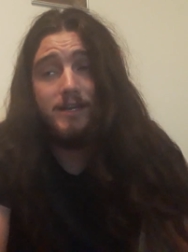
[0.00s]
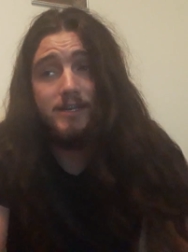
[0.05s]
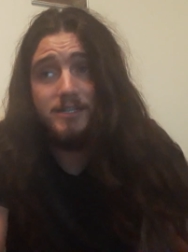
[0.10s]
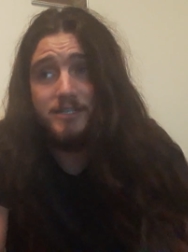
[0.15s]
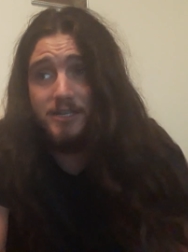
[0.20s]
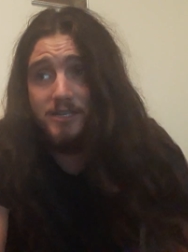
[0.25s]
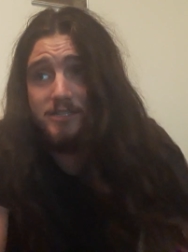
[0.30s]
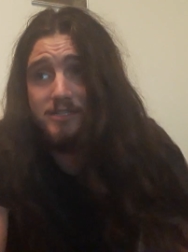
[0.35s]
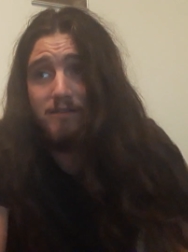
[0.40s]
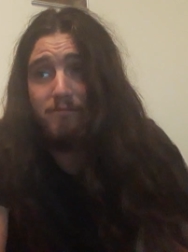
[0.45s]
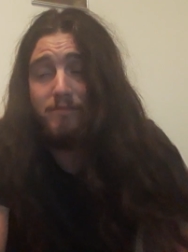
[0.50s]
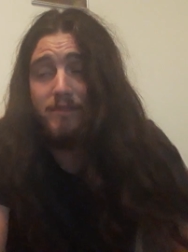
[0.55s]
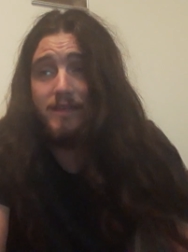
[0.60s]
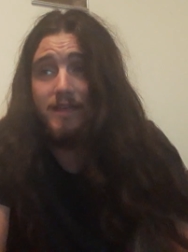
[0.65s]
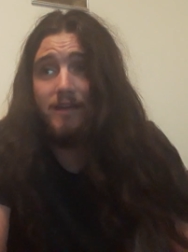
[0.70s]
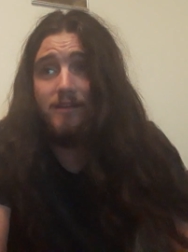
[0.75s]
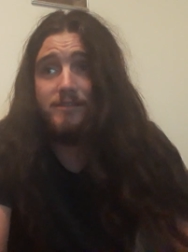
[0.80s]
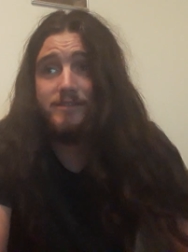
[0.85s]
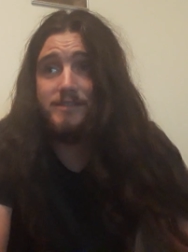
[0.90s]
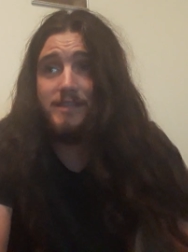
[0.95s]
Just something
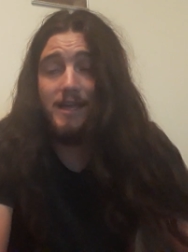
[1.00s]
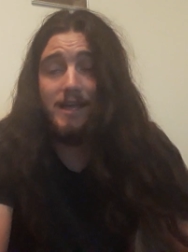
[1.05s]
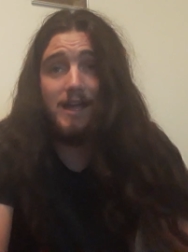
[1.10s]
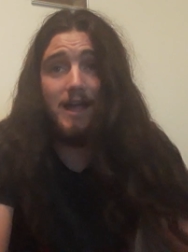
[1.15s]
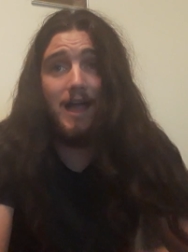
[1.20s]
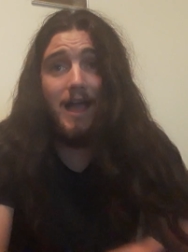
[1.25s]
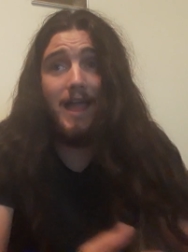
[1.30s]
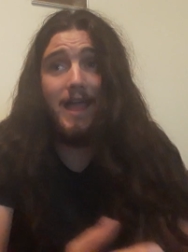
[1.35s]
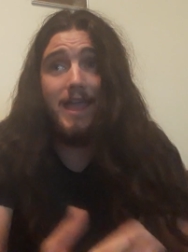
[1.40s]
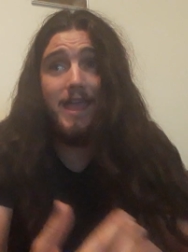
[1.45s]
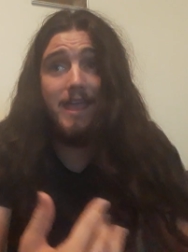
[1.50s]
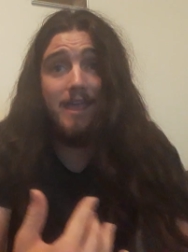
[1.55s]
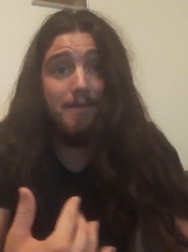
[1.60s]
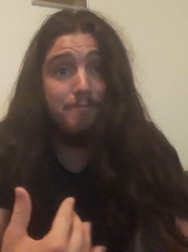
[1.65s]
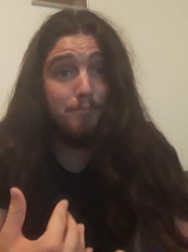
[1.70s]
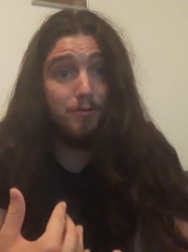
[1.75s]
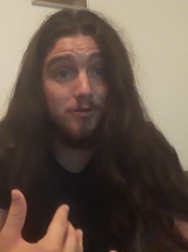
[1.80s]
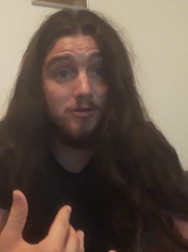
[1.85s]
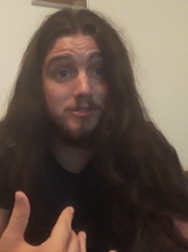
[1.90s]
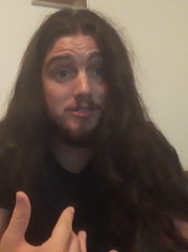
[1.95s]
else that I
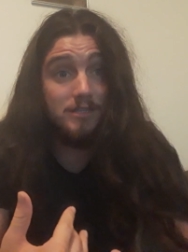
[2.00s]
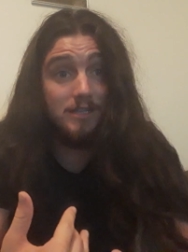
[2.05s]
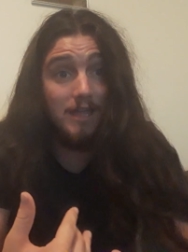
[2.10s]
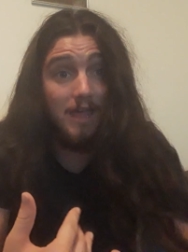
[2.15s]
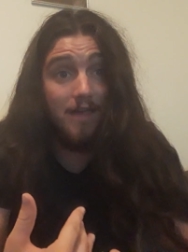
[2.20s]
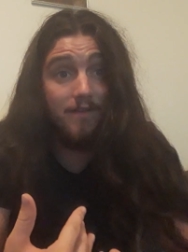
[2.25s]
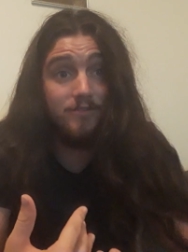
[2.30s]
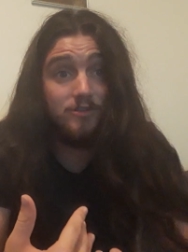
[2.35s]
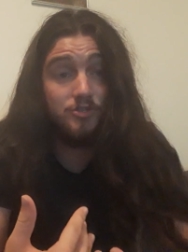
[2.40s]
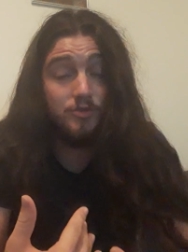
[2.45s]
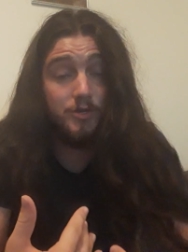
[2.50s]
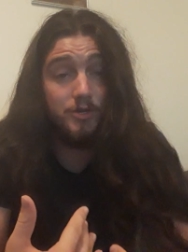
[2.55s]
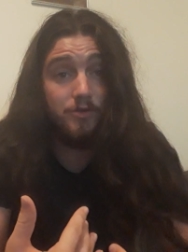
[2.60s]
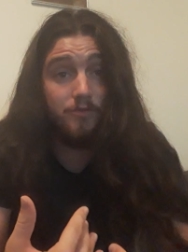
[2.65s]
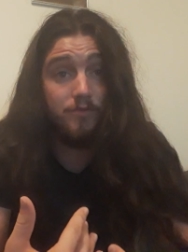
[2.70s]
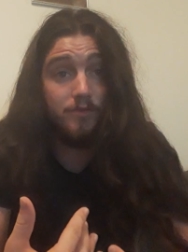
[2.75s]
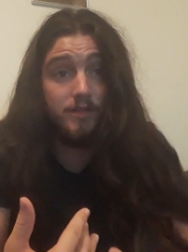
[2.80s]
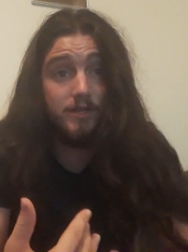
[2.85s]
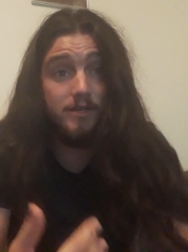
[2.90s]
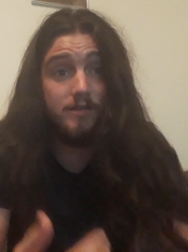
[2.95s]
personally have enjoyed
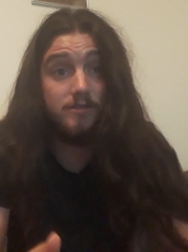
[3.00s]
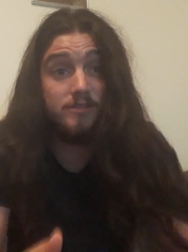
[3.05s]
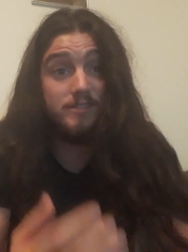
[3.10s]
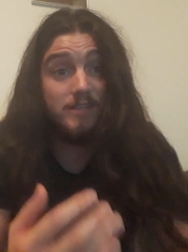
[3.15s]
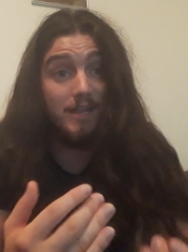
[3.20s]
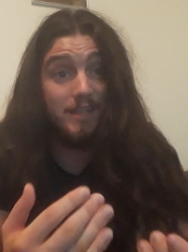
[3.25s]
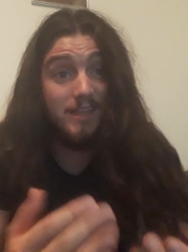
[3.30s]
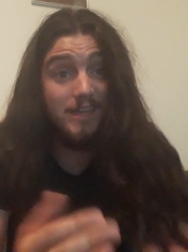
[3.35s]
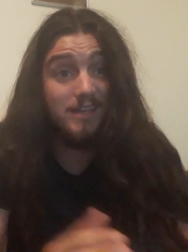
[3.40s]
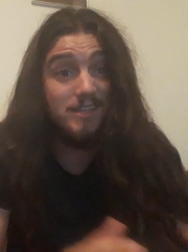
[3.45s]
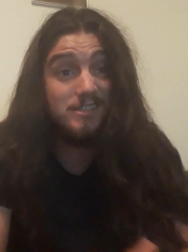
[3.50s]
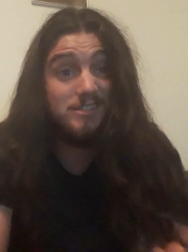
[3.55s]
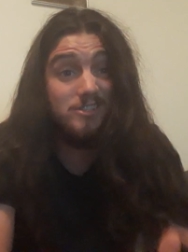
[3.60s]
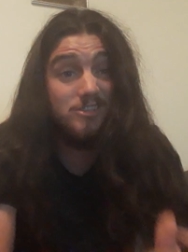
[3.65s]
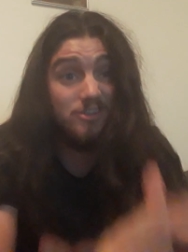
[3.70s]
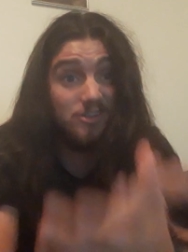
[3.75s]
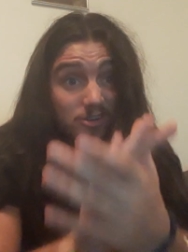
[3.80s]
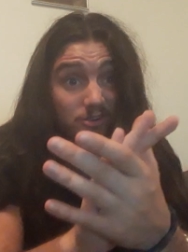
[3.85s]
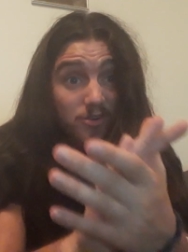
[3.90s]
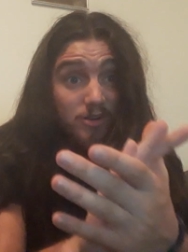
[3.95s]
over the years and I think
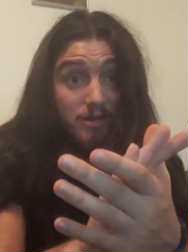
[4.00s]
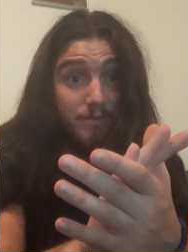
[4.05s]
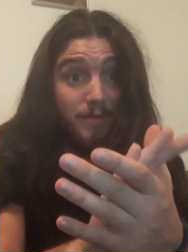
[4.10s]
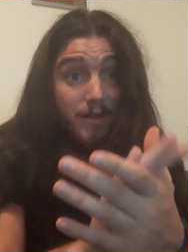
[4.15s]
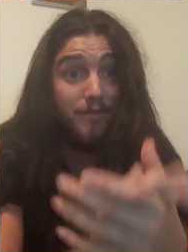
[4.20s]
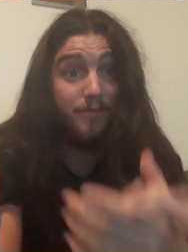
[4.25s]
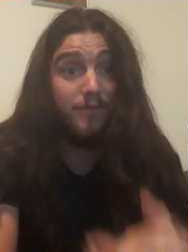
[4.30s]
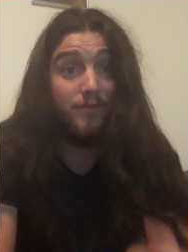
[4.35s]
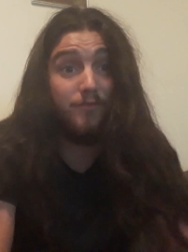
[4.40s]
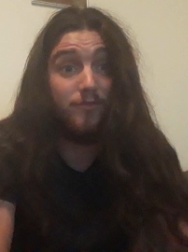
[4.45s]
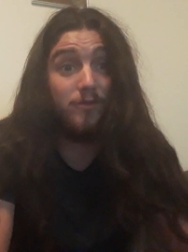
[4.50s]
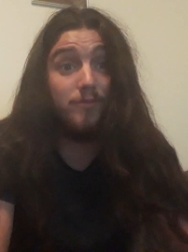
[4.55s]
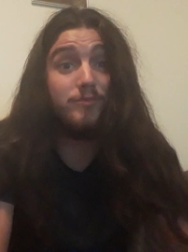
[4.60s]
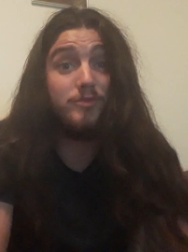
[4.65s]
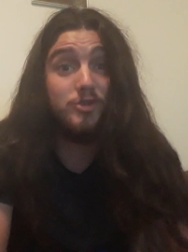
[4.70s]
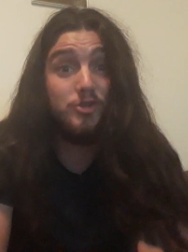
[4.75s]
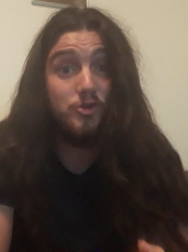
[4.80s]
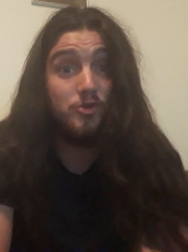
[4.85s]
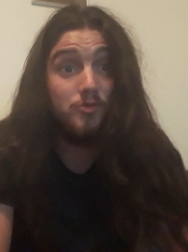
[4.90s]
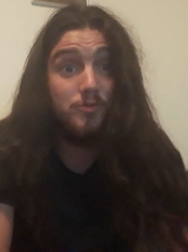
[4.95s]
you're going to benefit from
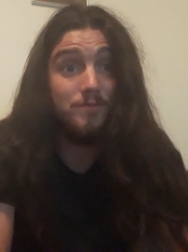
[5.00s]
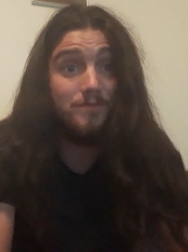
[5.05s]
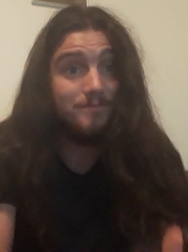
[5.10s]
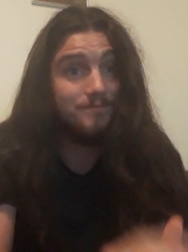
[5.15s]
too.